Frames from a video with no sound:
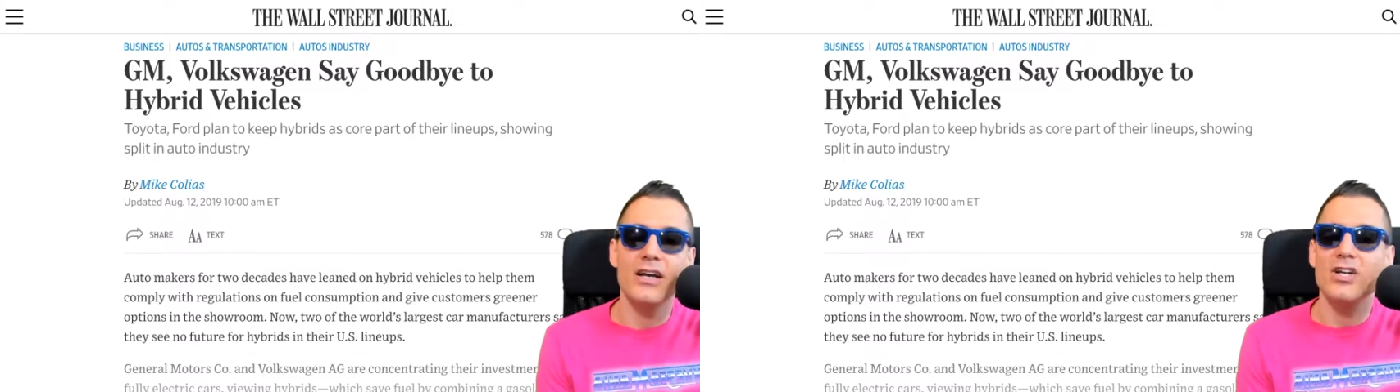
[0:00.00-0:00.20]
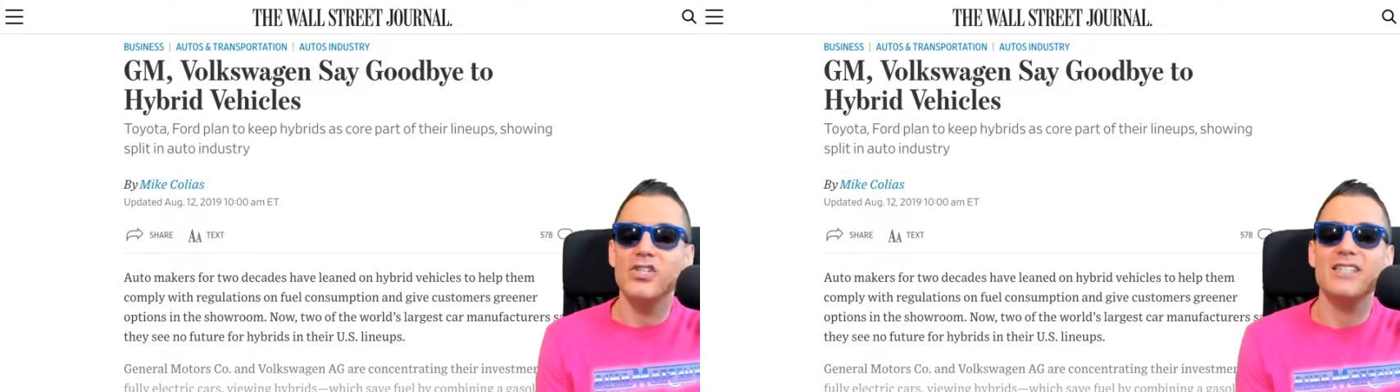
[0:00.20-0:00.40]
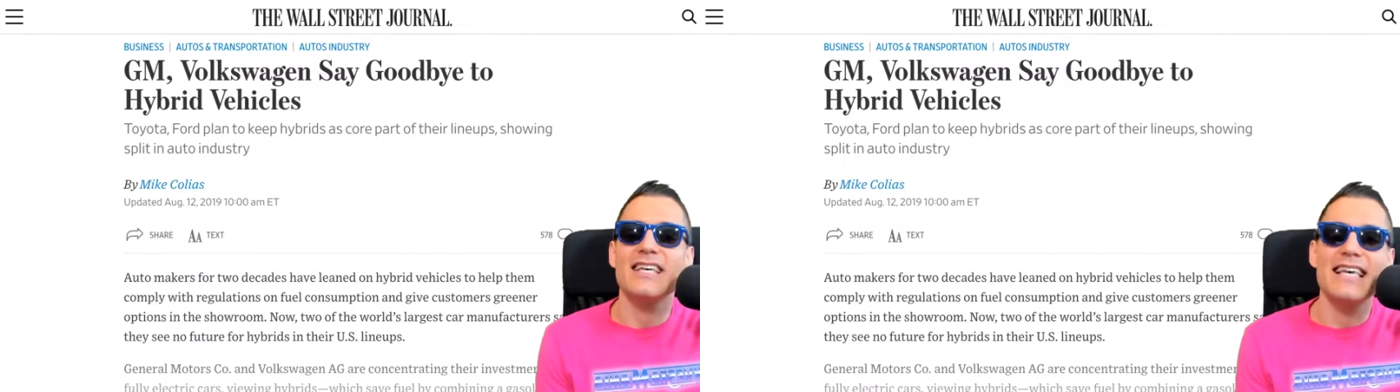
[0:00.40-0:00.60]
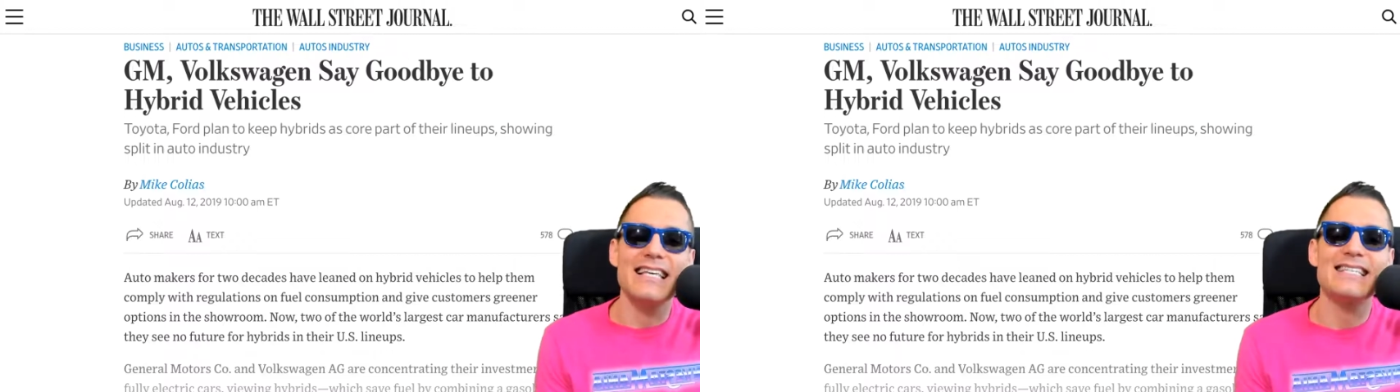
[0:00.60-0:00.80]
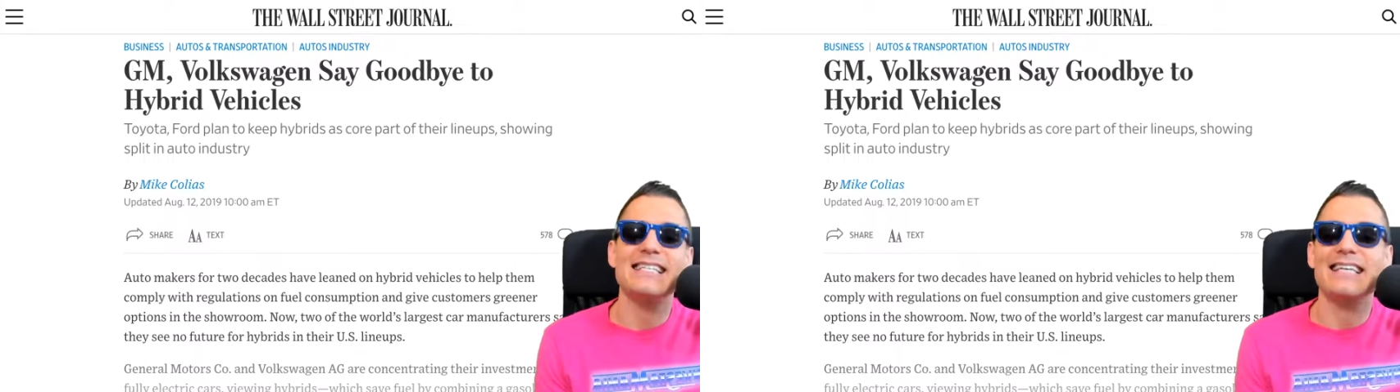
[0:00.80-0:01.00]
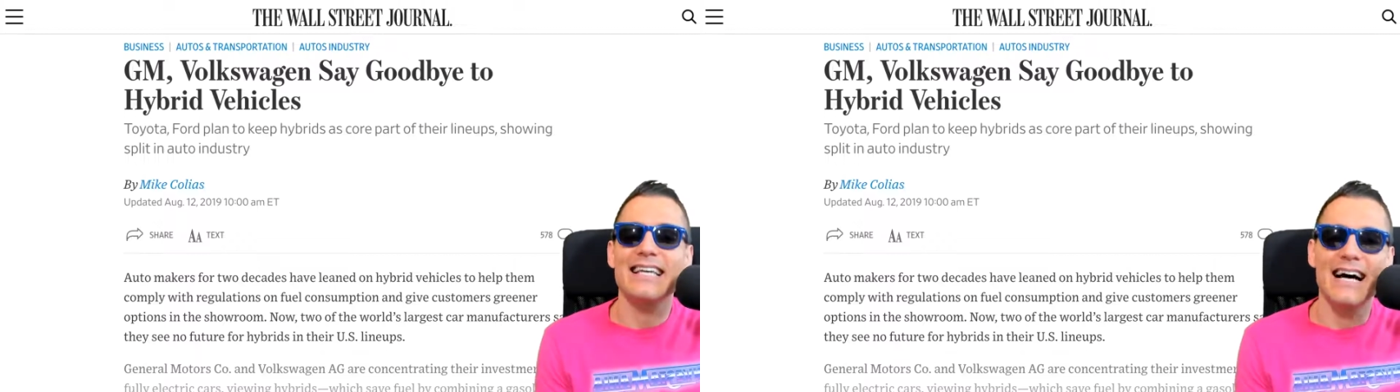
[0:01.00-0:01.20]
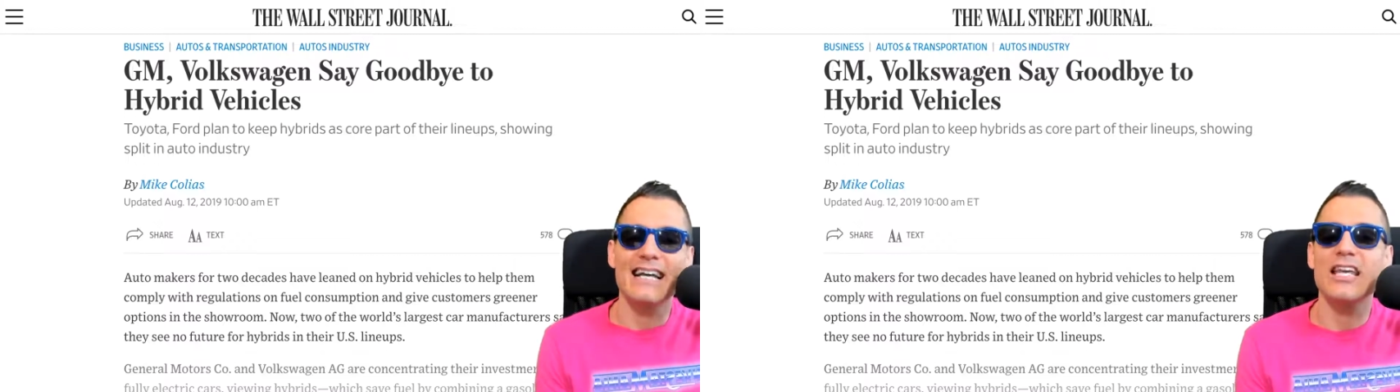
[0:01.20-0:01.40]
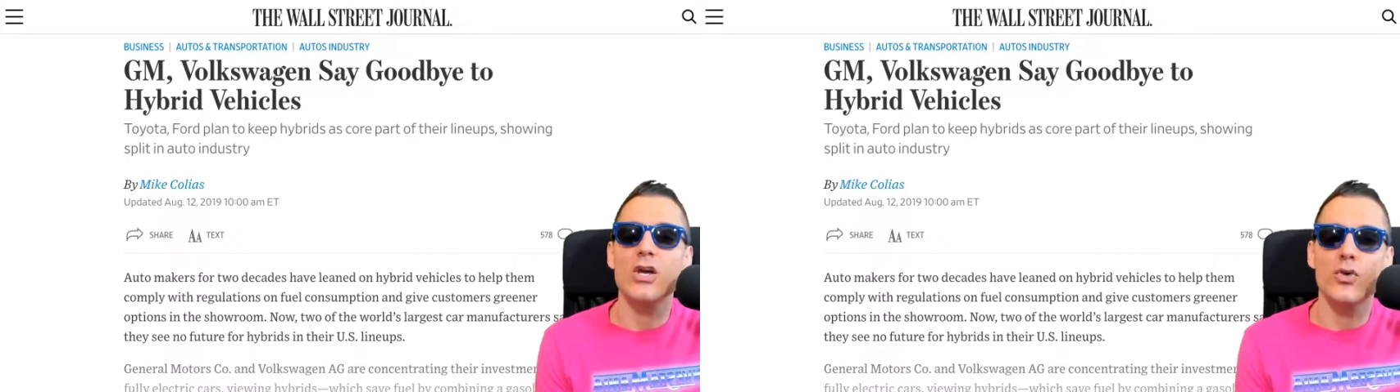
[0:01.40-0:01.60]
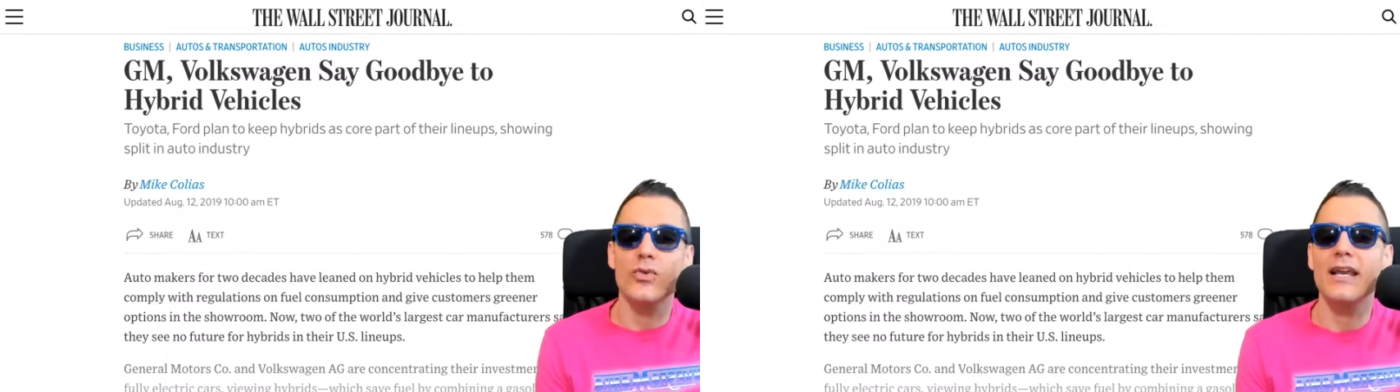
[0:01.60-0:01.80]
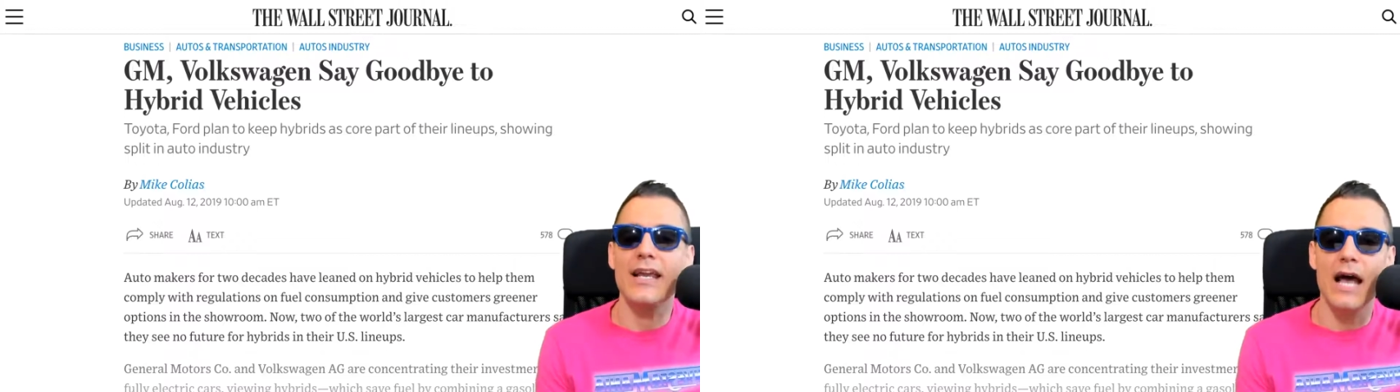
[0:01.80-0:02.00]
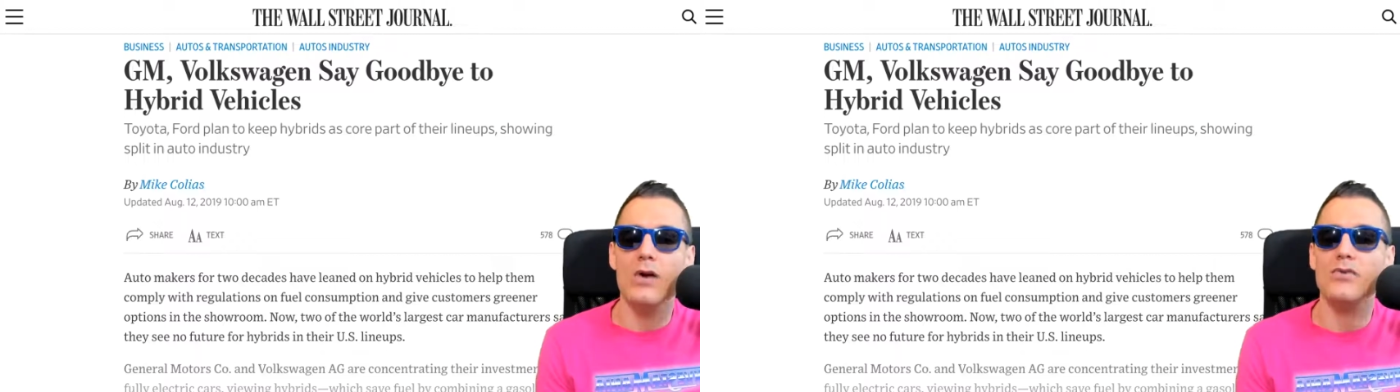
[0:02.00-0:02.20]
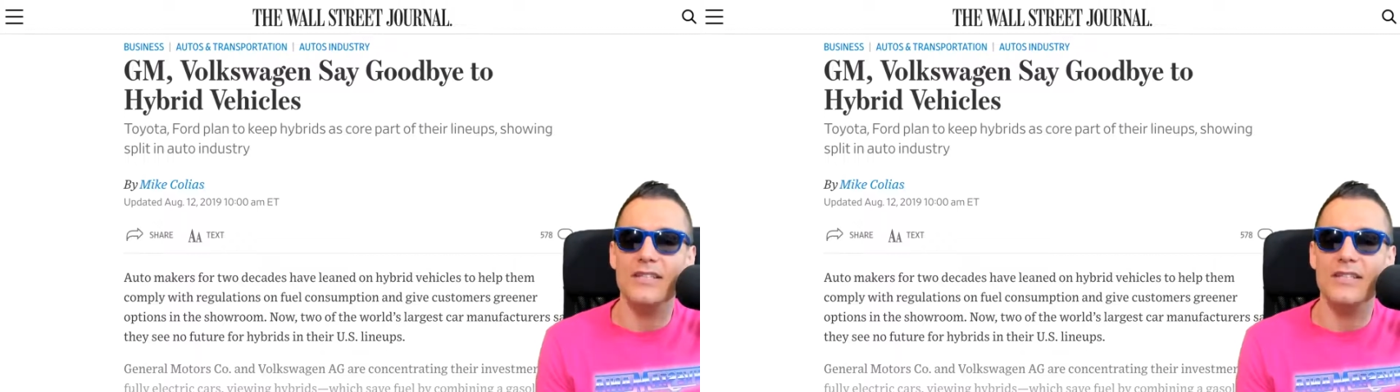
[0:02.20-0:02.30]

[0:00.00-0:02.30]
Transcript: just isn't cutting greenhouse